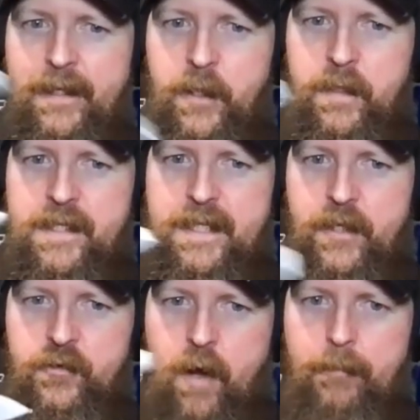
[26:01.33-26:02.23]
Like you can see
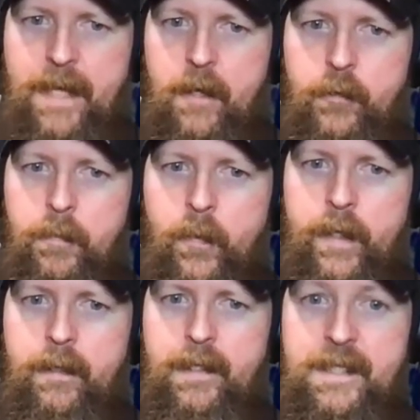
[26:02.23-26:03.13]
it drop down to a
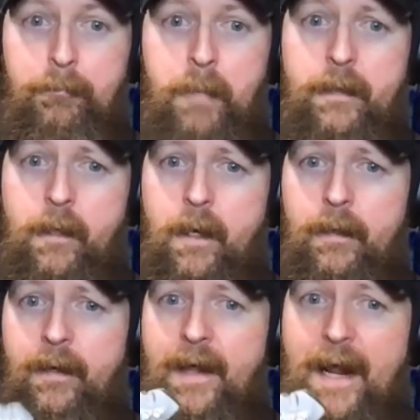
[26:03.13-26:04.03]
point. It's a button
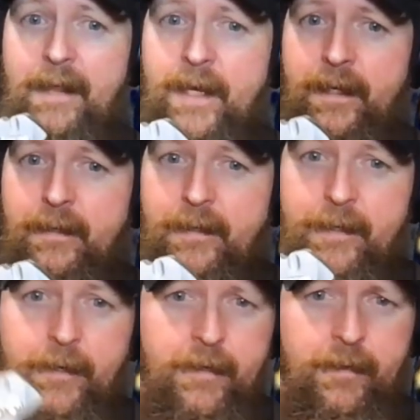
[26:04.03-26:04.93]
lock, and then it
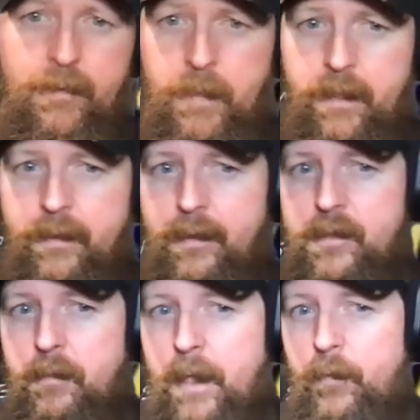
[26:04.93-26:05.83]
can you hear it? Let me get yeah.
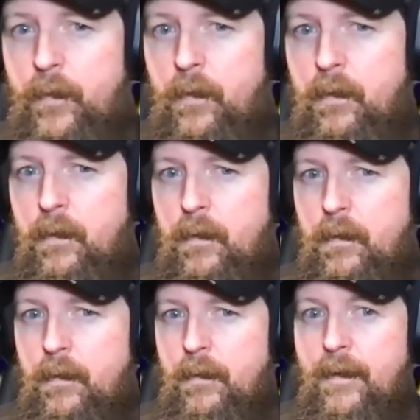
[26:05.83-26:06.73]
next to the microphone.
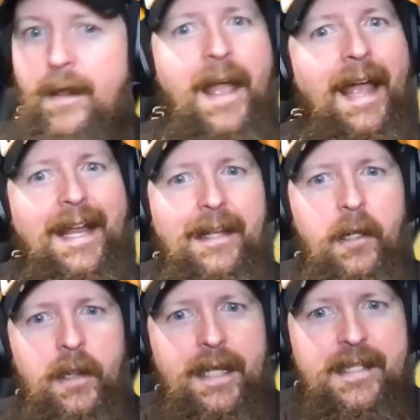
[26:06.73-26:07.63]
It
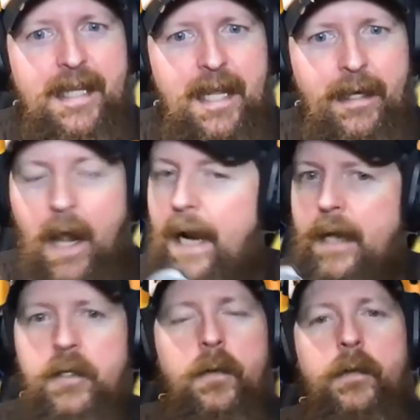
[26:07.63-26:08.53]
clicks in, and
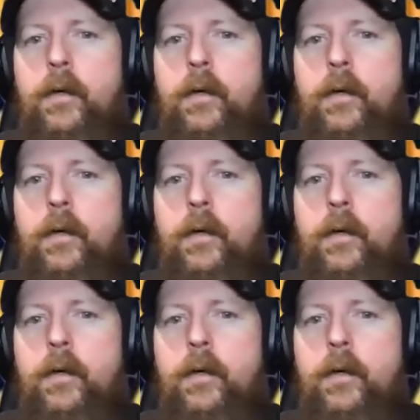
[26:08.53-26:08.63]
I don't yeah.